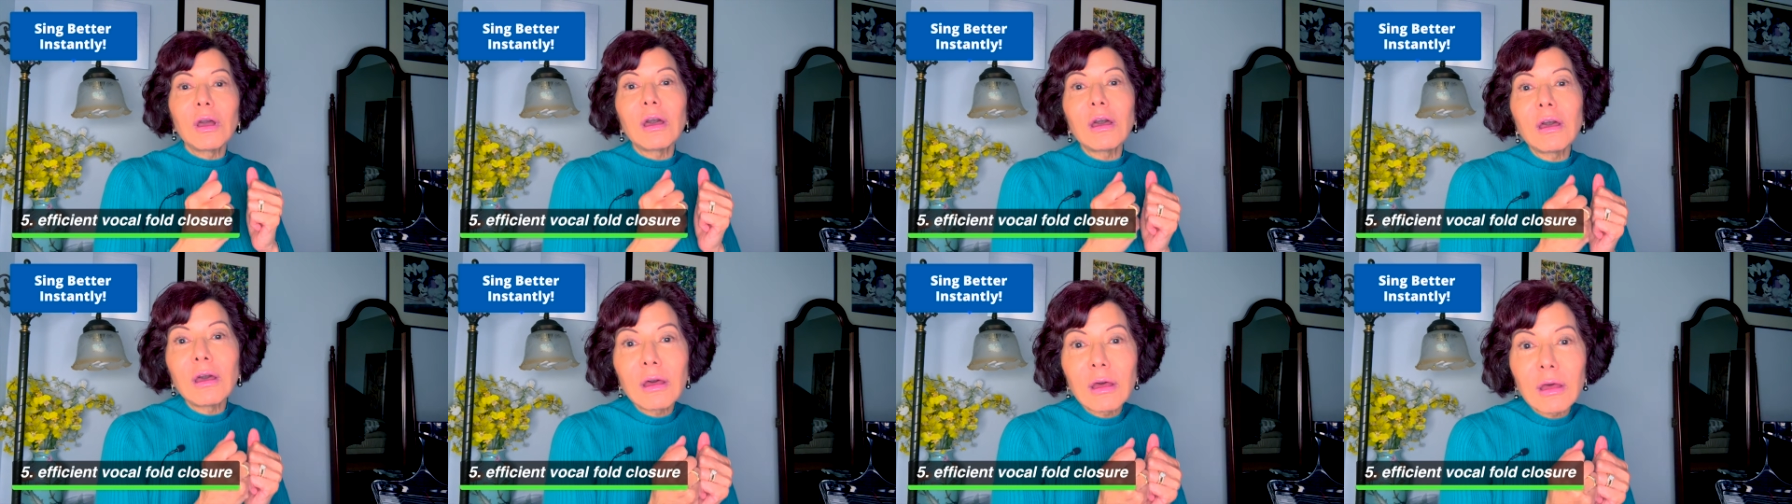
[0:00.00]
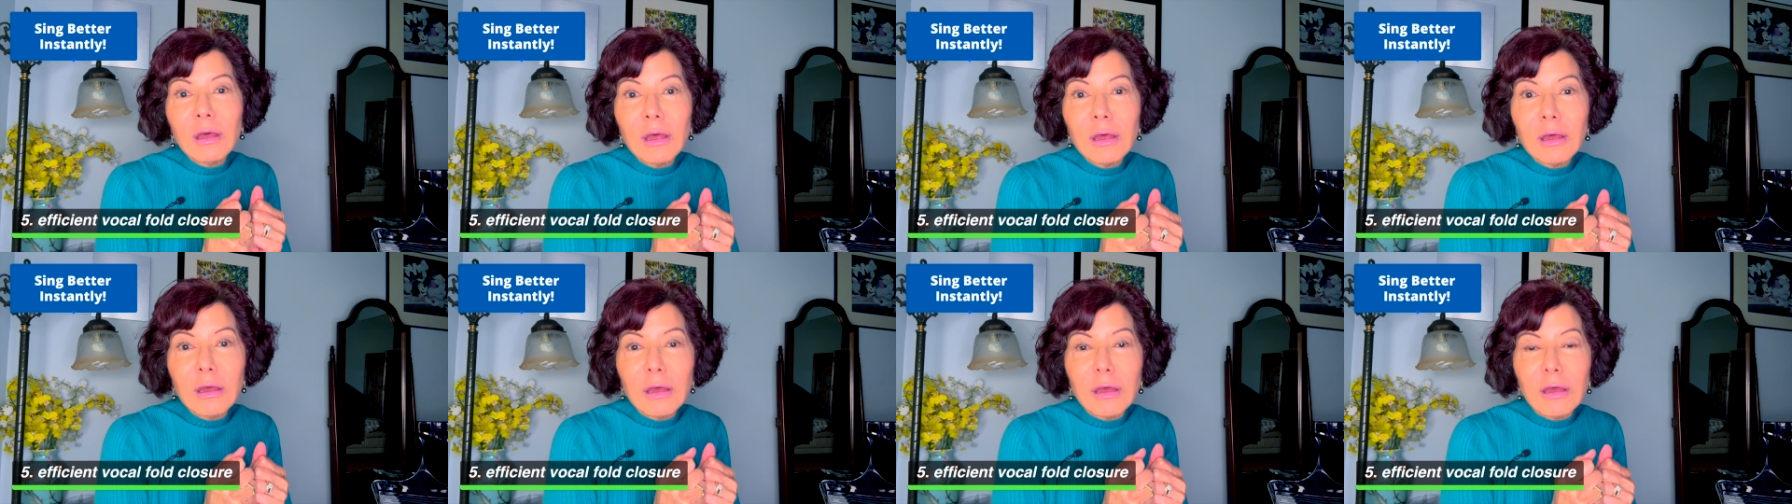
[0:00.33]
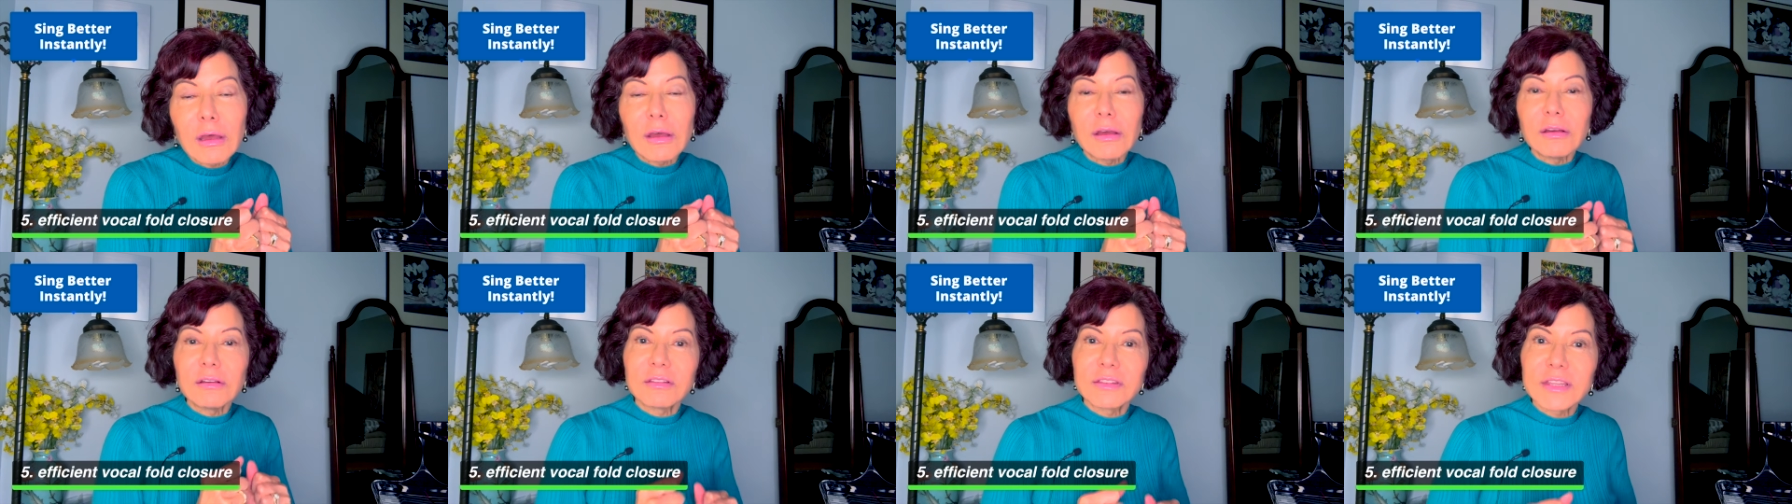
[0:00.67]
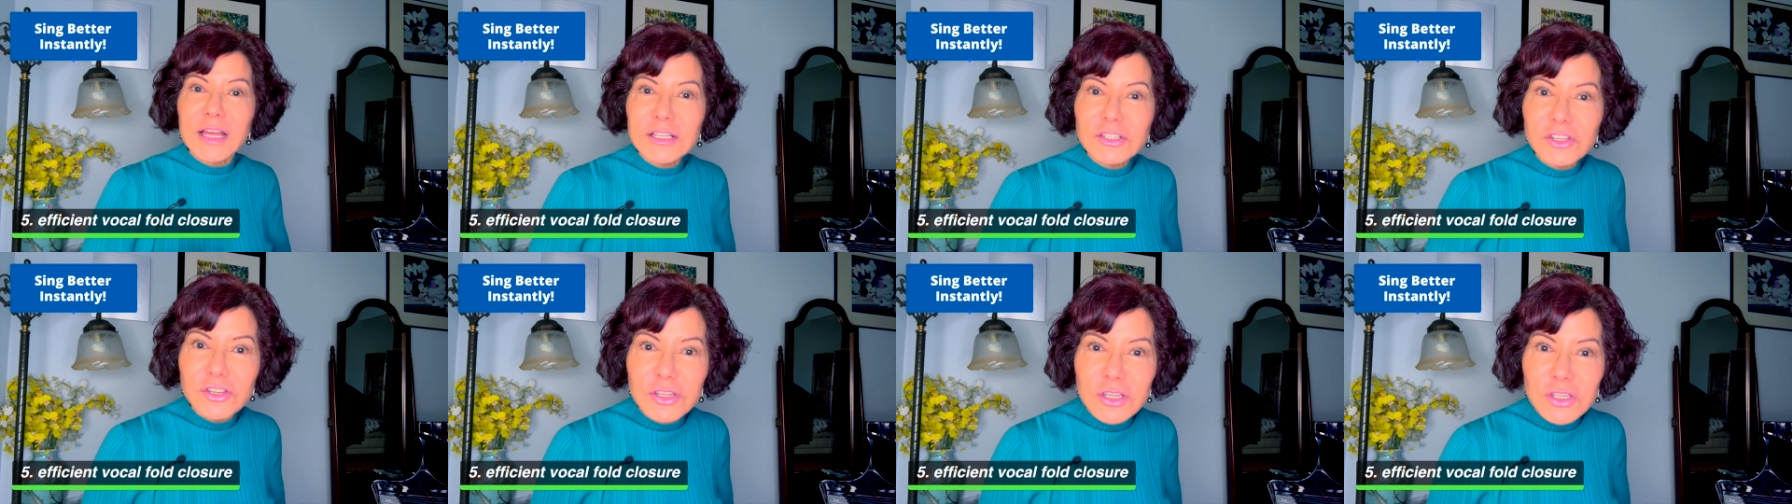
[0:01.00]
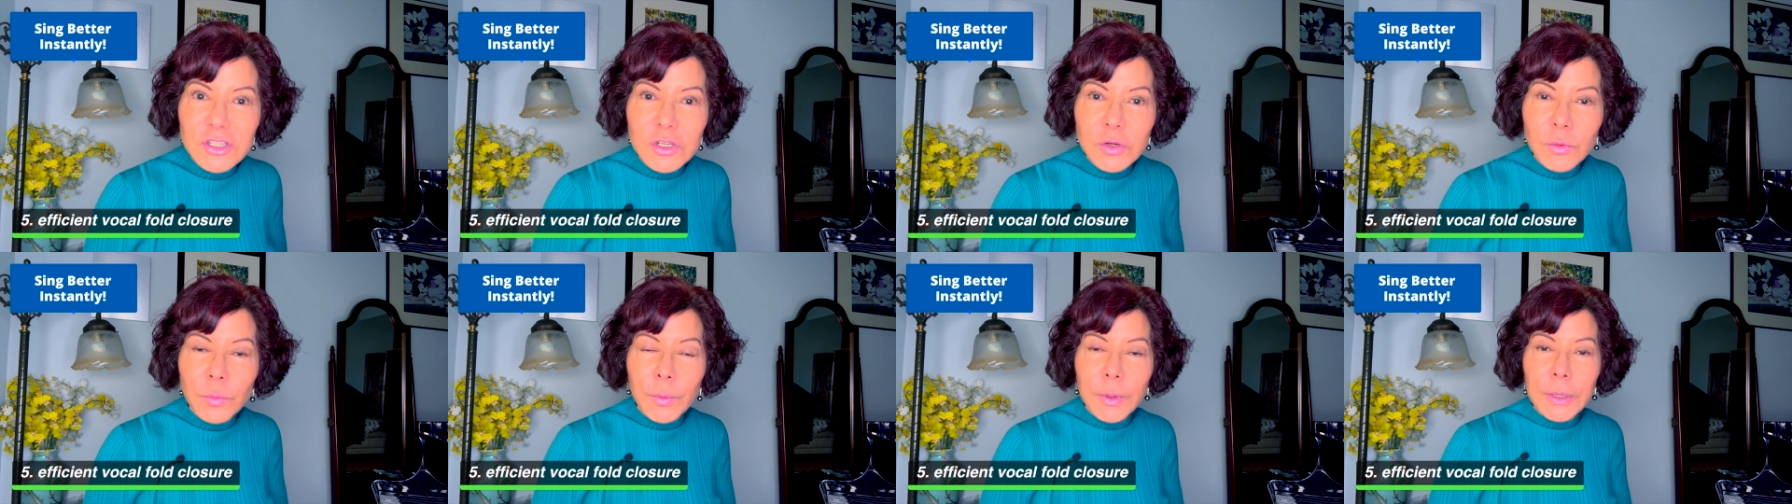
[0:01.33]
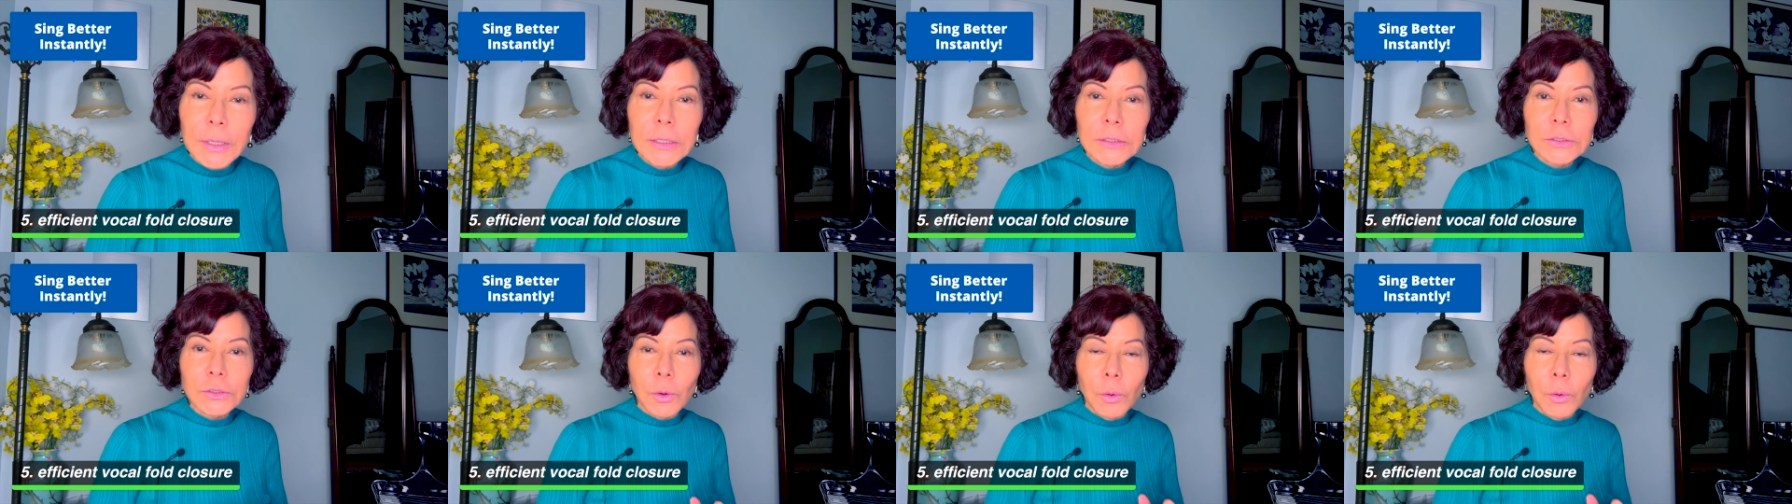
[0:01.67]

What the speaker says: That's the squeeze,